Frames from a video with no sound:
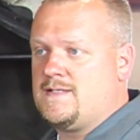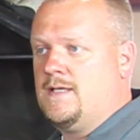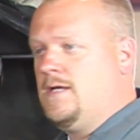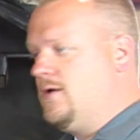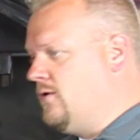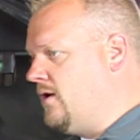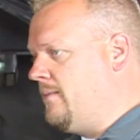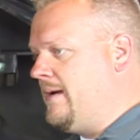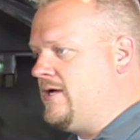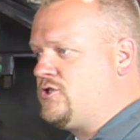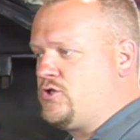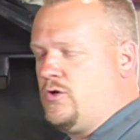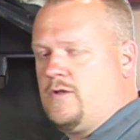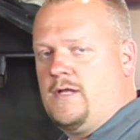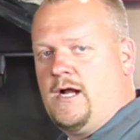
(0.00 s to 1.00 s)
We want to make
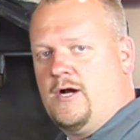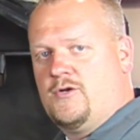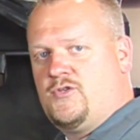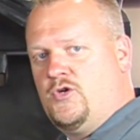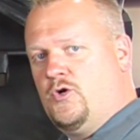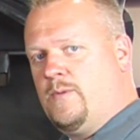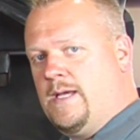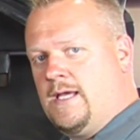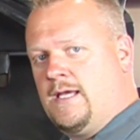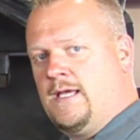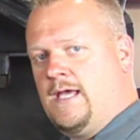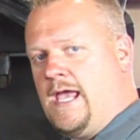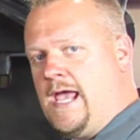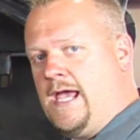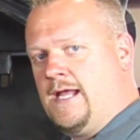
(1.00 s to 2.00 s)
sure that our
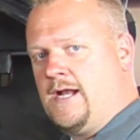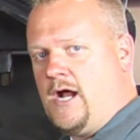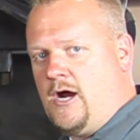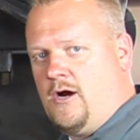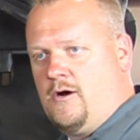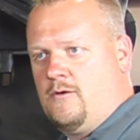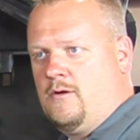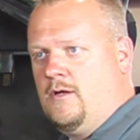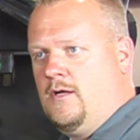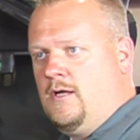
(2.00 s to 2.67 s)
tubing and our